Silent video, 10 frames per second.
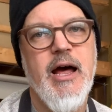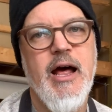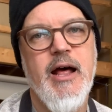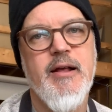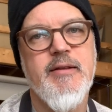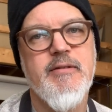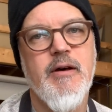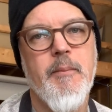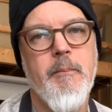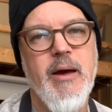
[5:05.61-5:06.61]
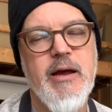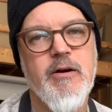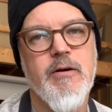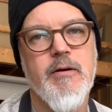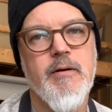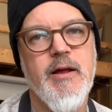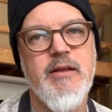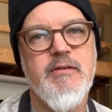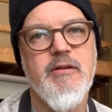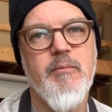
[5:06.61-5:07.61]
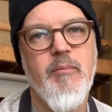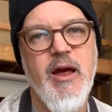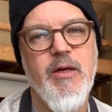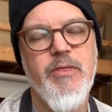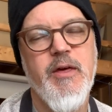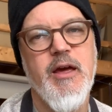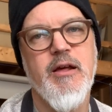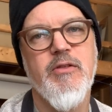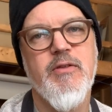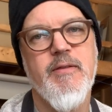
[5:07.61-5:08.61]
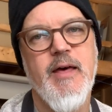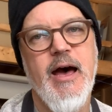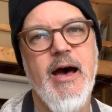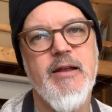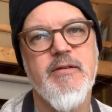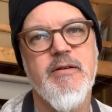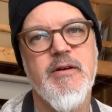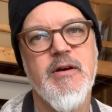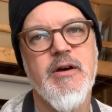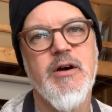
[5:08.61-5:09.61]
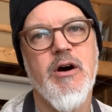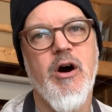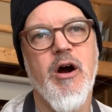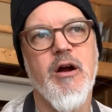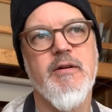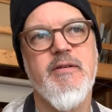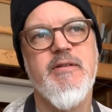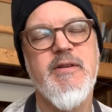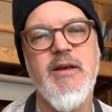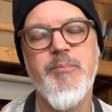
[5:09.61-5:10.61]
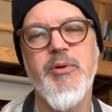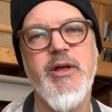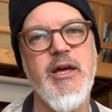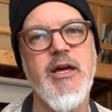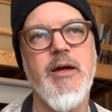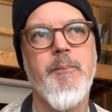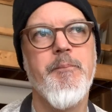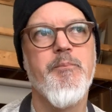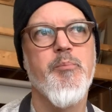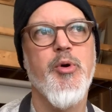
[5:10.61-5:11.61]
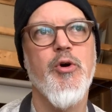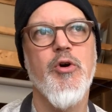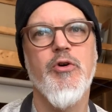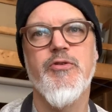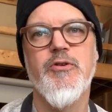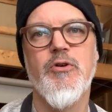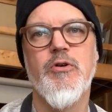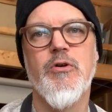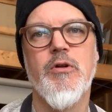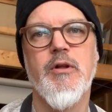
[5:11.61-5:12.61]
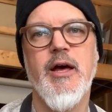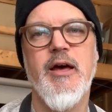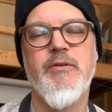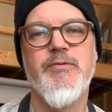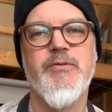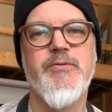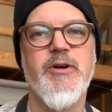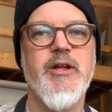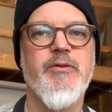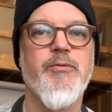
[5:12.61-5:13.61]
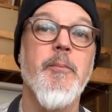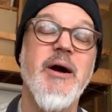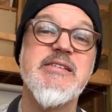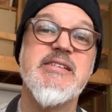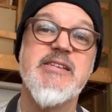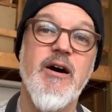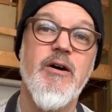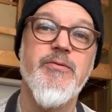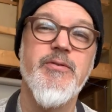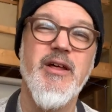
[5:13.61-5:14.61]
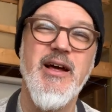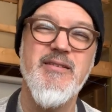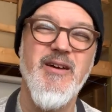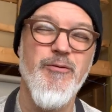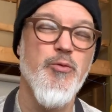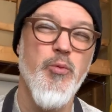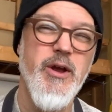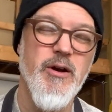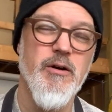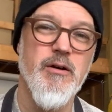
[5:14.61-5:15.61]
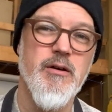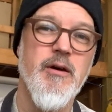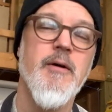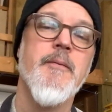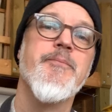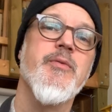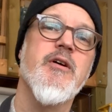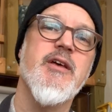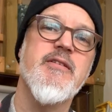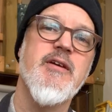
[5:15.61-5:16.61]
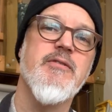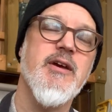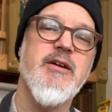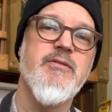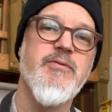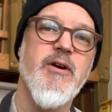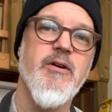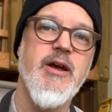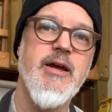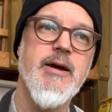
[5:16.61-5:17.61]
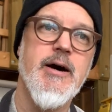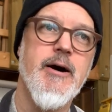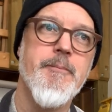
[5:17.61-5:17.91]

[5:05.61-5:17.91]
as a maker is to make things that are deeply personal and fulfilling for myself. Now that sounds weird because that sounds like it's very